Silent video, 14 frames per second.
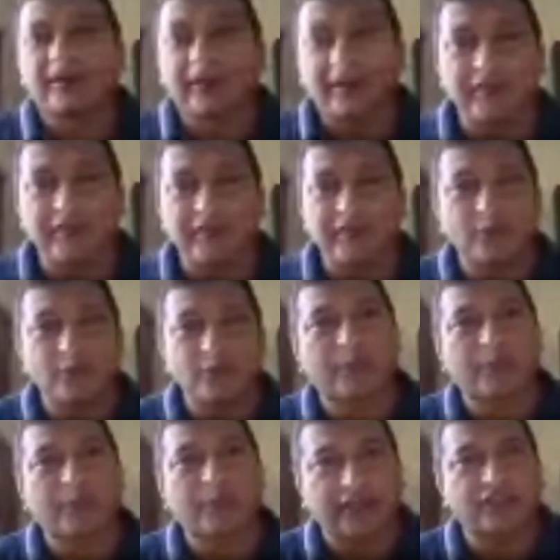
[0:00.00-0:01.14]
reviews,
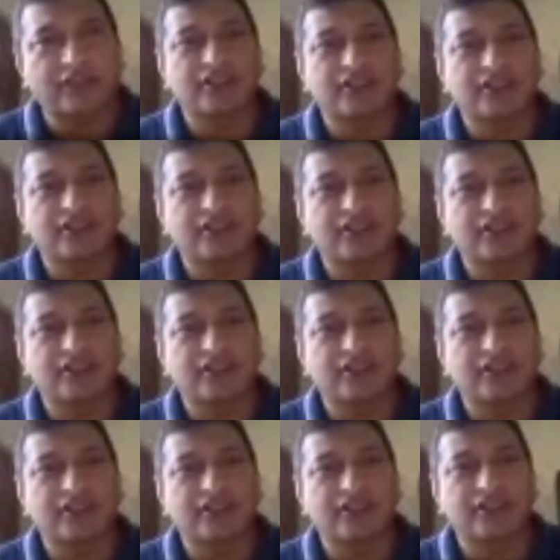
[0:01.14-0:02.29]
protections being
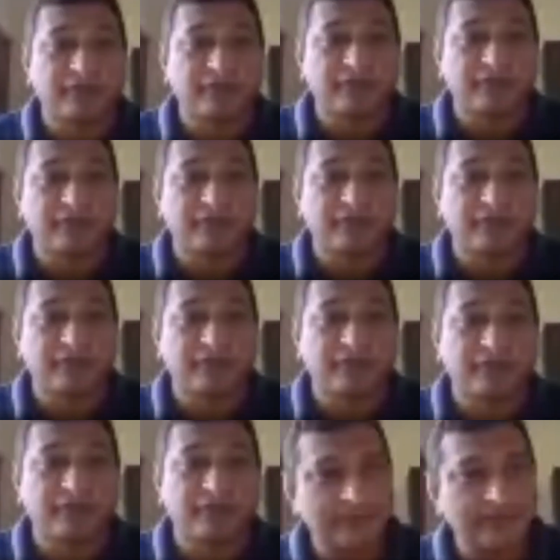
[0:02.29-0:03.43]
established. If not,
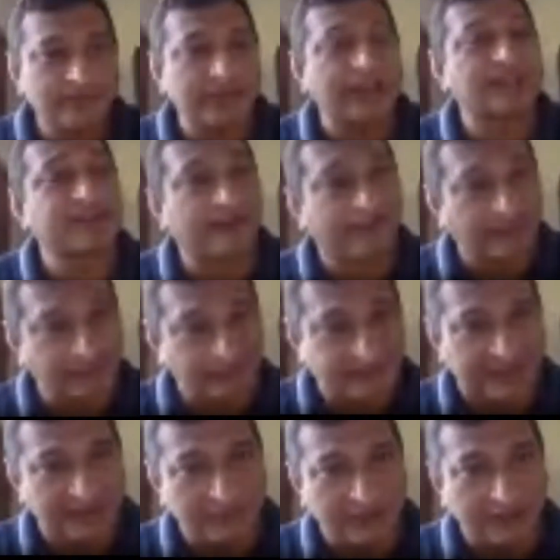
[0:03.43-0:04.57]
that's a risk
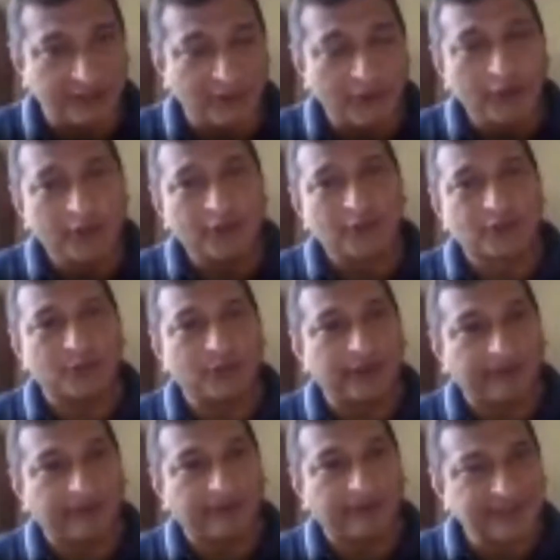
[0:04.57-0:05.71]
element. So
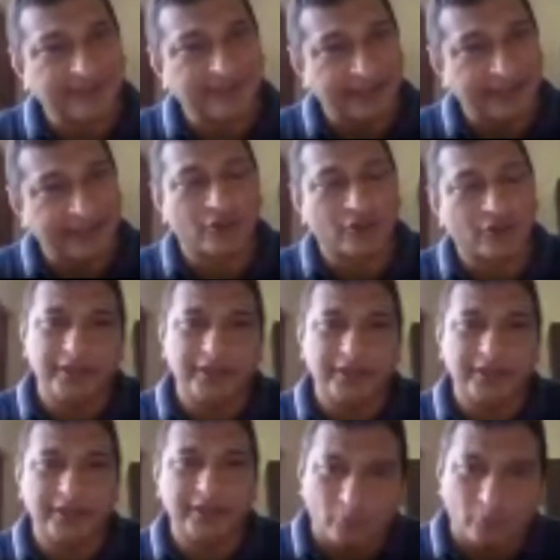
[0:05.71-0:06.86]
risk need to
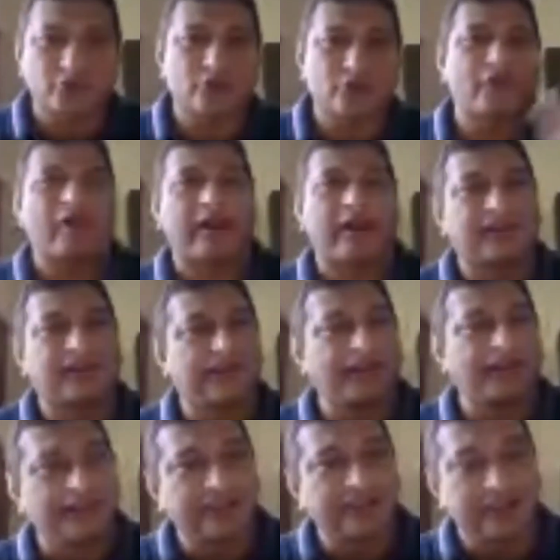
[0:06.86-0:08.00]
be also
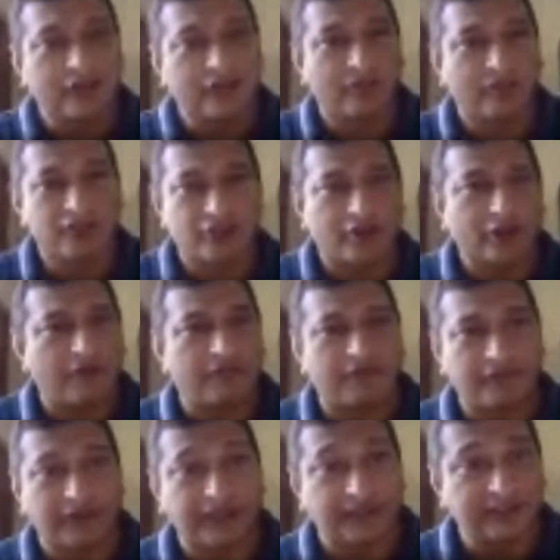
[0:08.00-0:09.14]
factored in the equation of
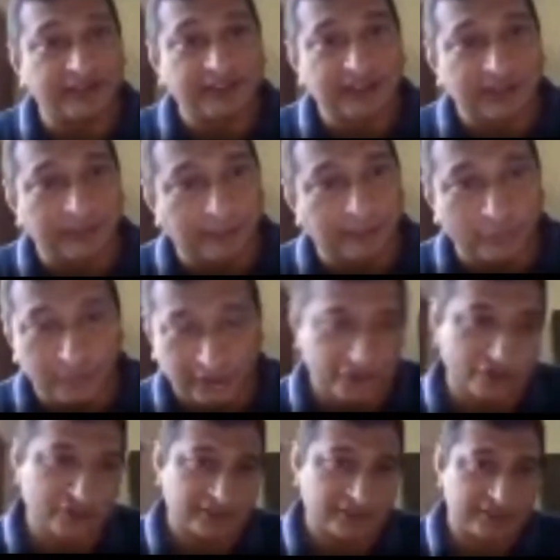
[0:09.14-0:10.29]
return
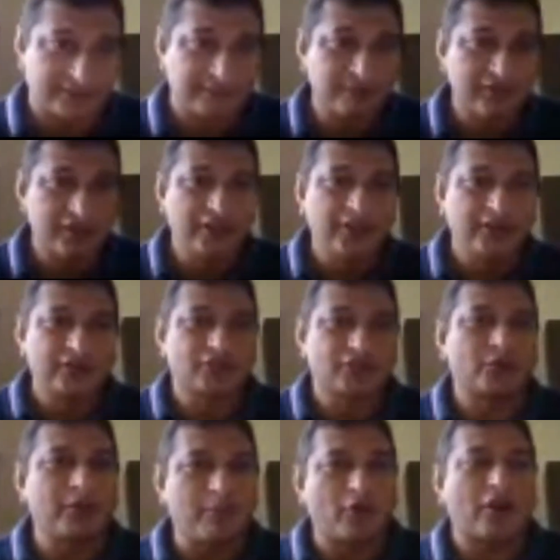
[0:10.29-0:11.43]
computations.
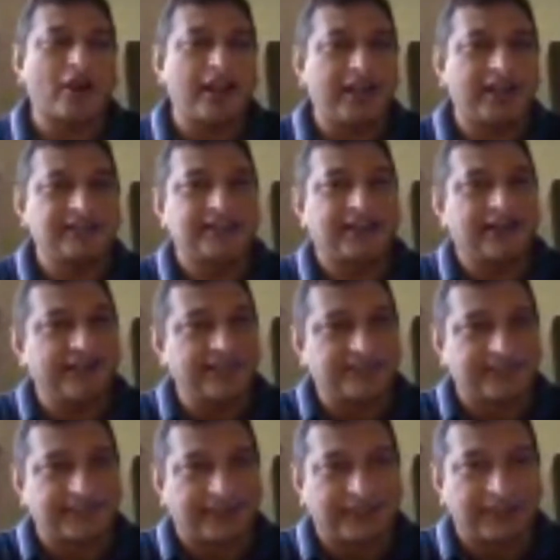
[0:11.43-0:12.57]
So the moral hazard
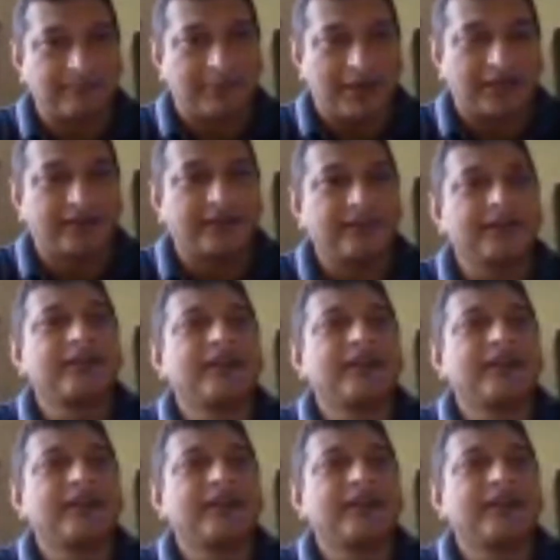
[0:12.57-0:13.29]
is nothing but